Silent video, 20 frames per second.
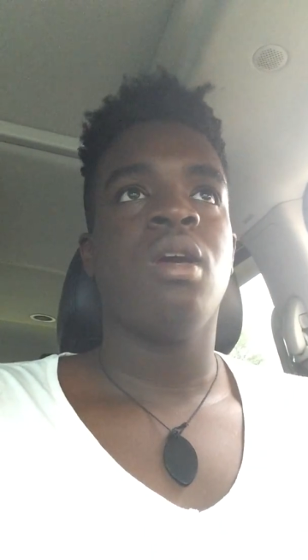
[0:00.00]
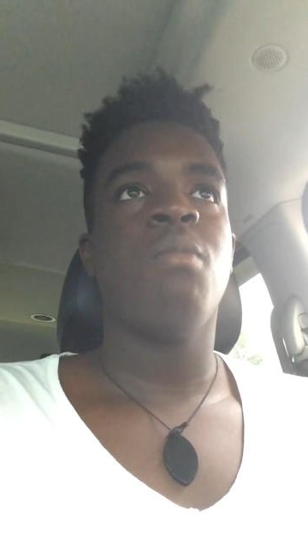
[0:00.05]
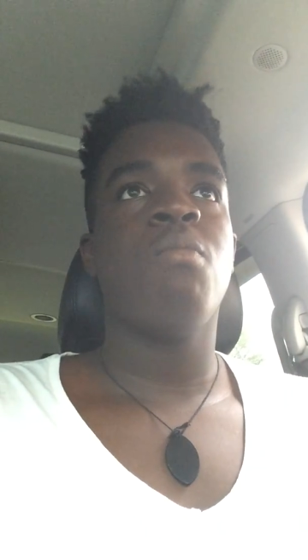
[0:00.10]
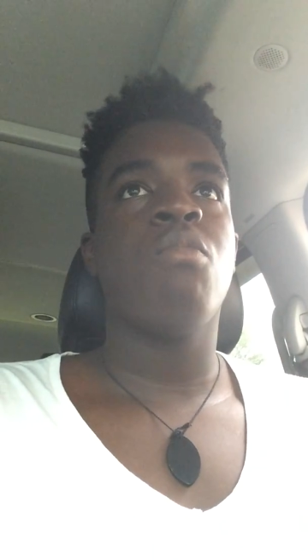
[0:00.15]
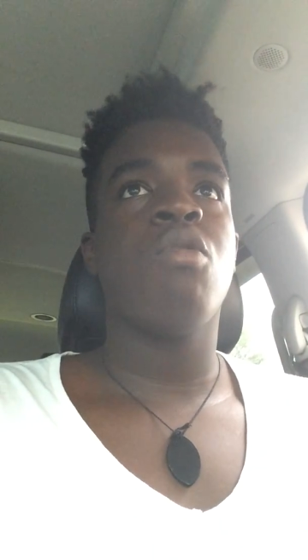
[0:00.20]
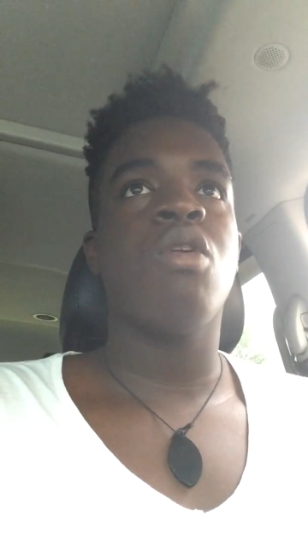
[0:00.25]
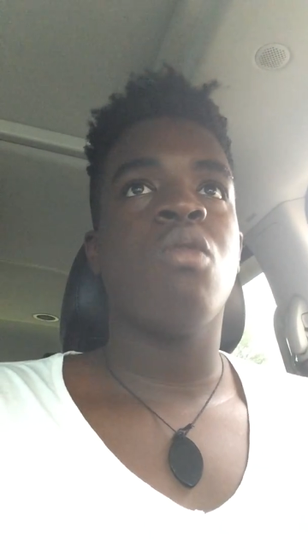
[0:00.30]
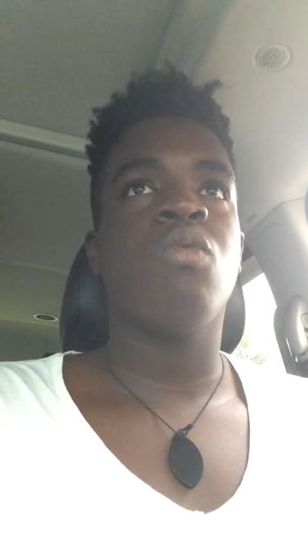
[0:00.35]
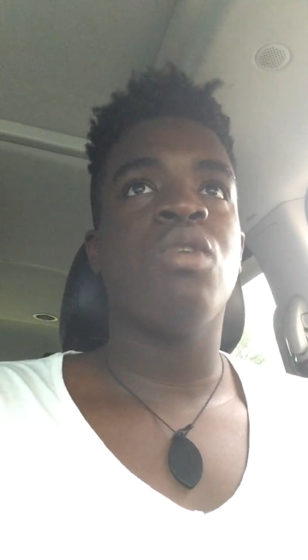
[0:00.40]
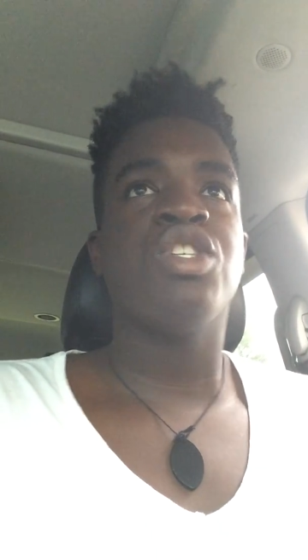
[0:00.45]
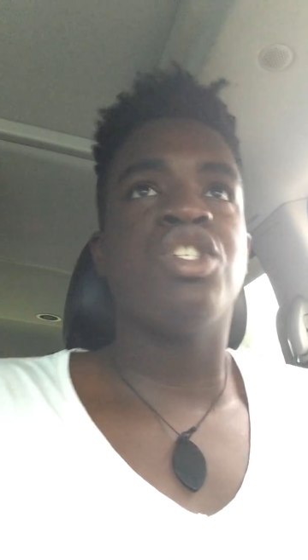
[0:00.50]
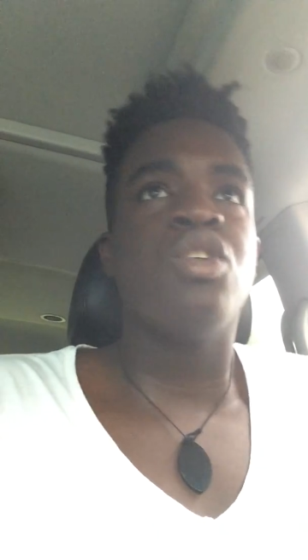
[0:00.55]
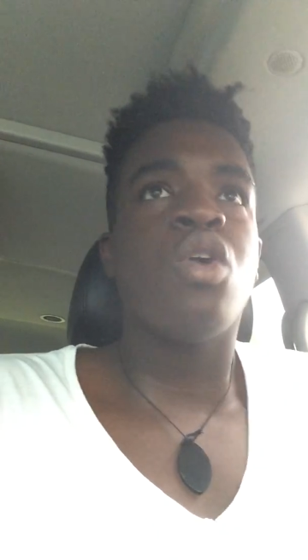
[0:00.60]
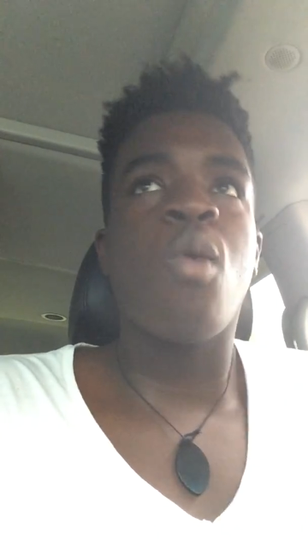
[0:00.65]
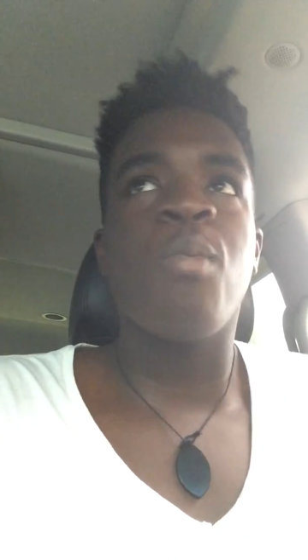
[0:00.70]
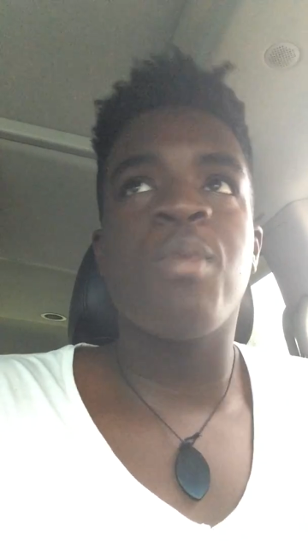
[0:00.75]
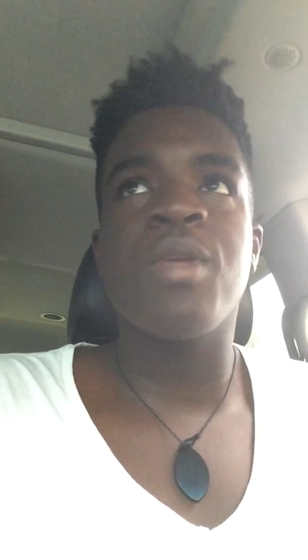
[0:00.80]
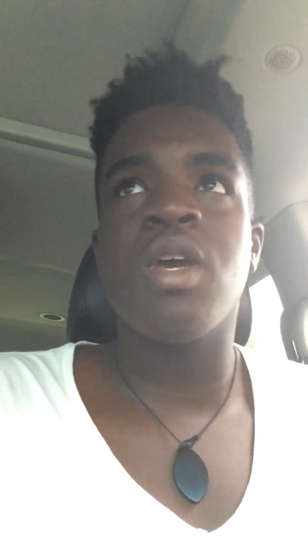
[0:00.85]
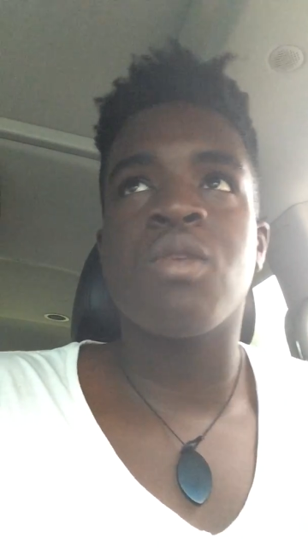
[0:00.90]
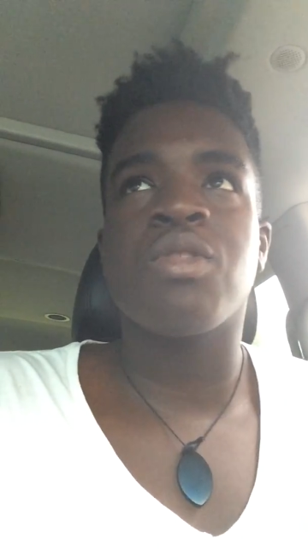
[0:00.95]
But once you
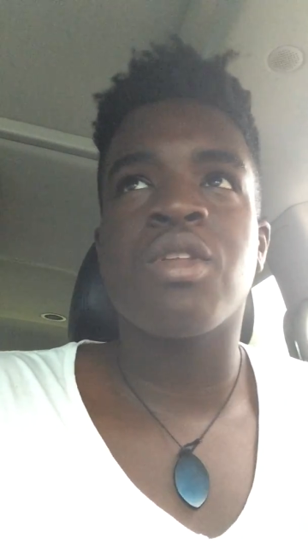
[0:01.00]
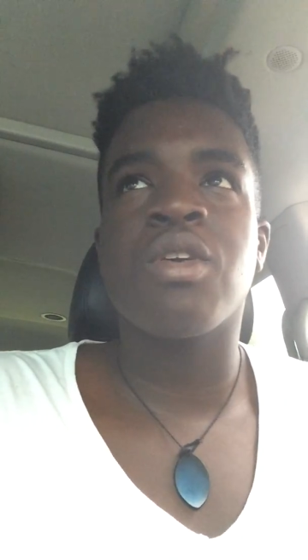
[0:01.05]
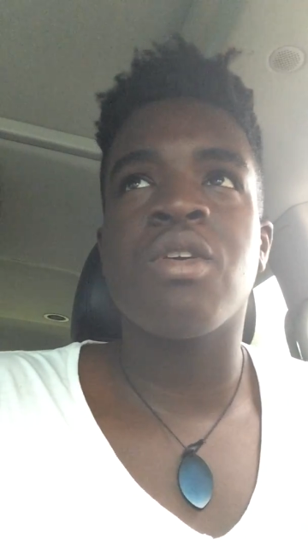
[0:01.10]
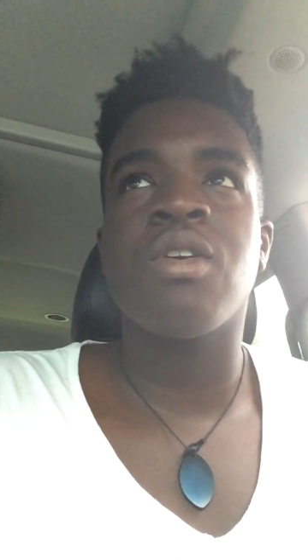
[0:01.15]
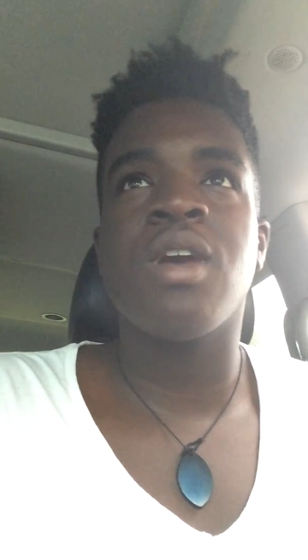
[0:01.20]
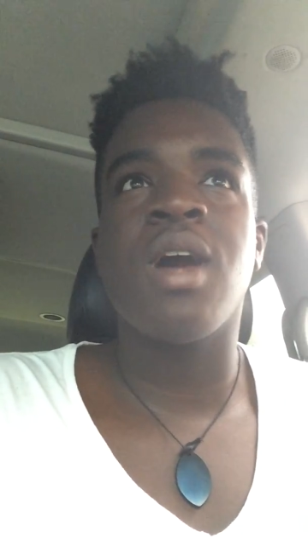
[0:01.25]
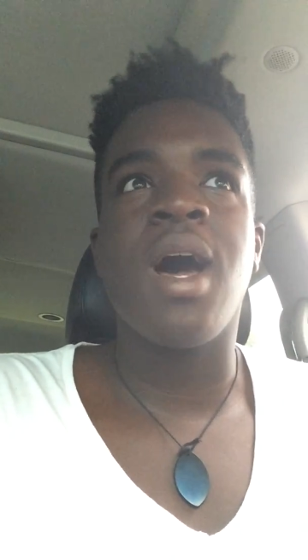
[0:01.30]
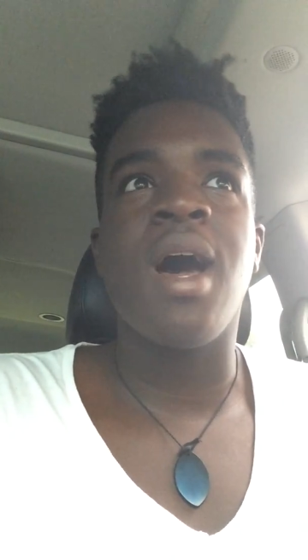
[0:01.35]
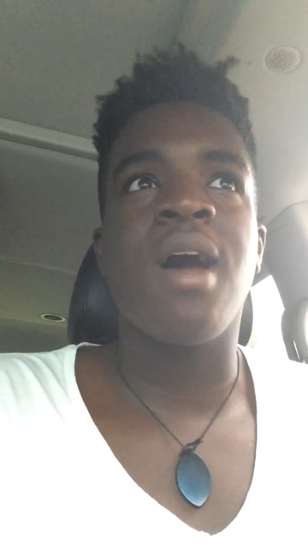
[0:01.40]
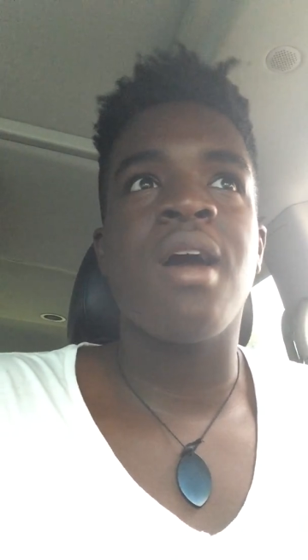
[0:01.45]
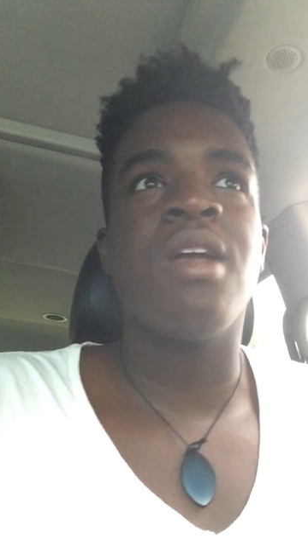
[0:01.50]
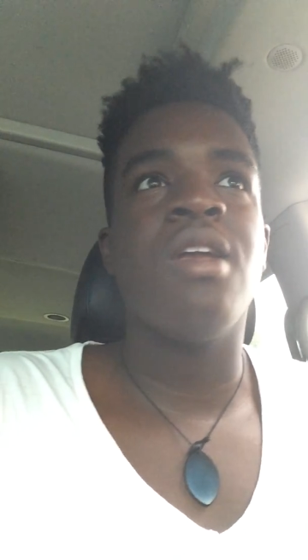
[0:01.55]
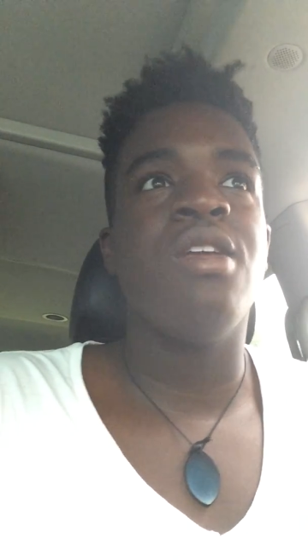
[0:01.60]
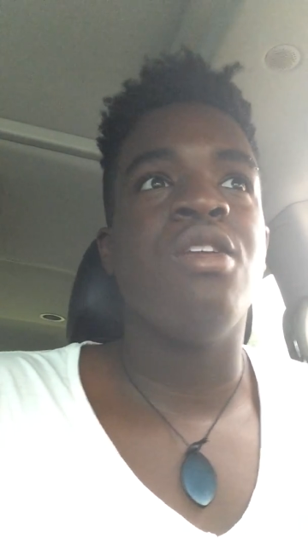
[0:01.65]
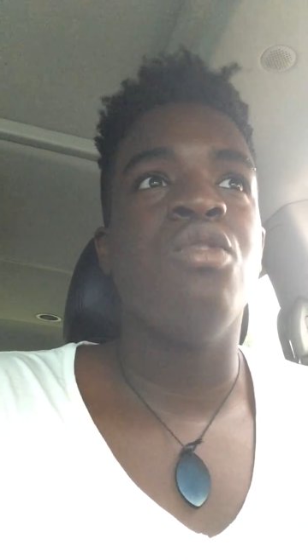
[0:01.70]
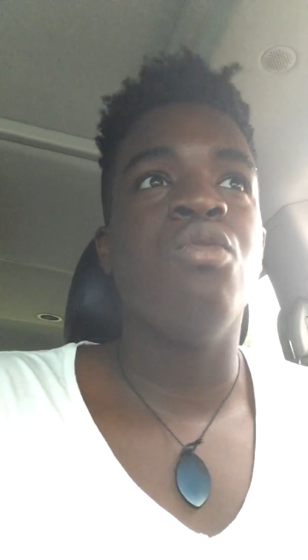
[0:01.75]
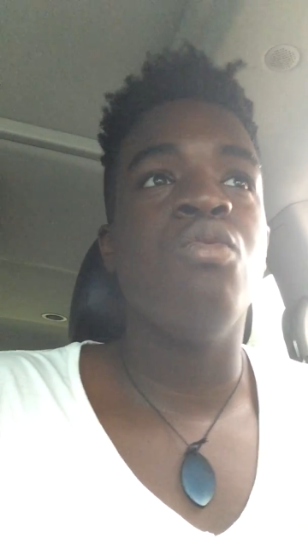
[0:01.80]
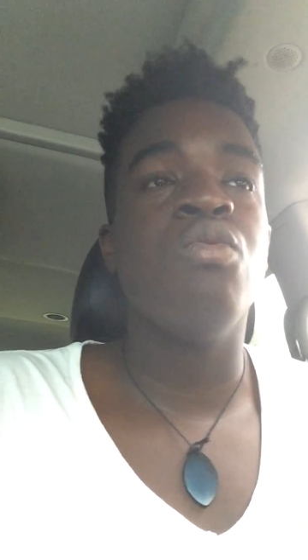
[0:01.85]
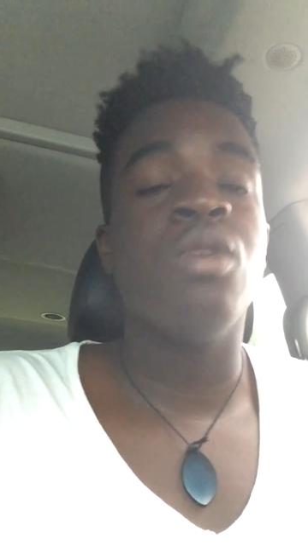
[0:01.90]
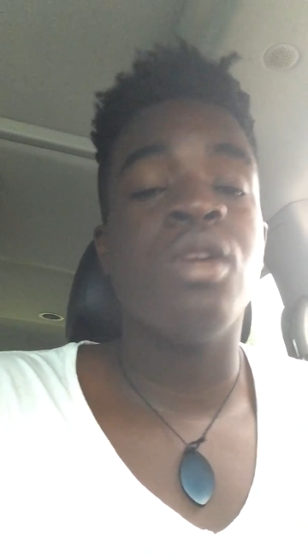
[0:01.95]
open your third eye
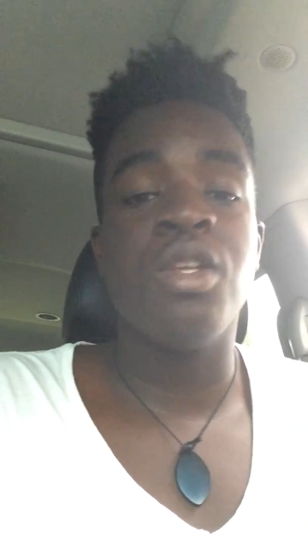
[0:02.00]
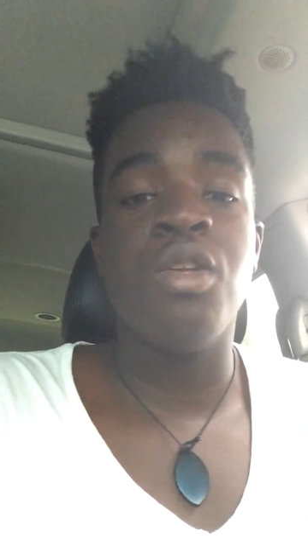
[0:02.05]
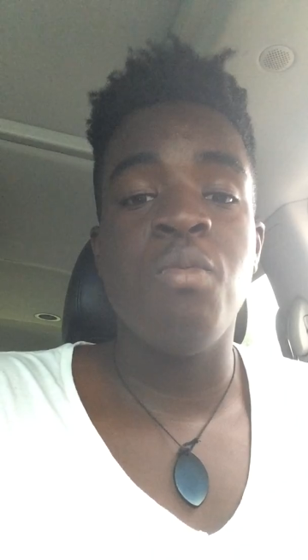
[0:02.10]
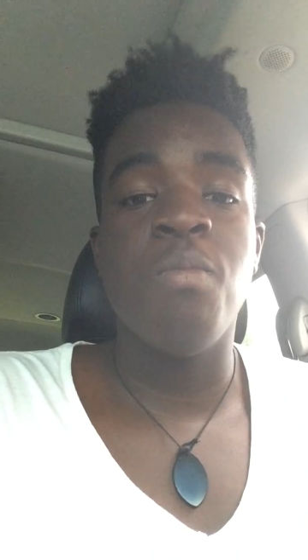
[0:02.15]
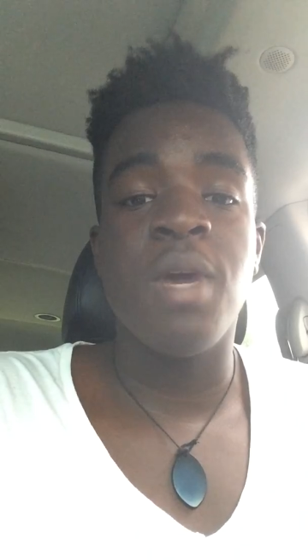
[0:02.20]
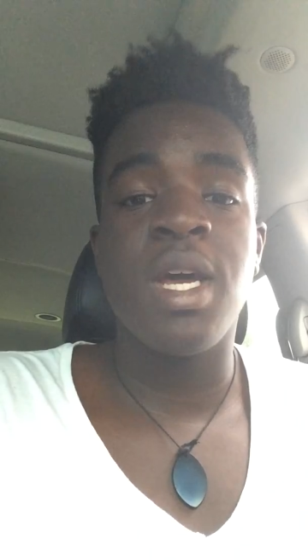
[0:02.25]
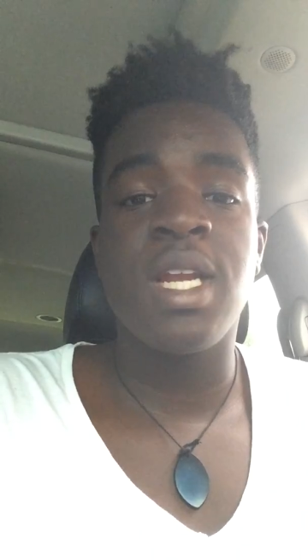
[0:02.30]
and you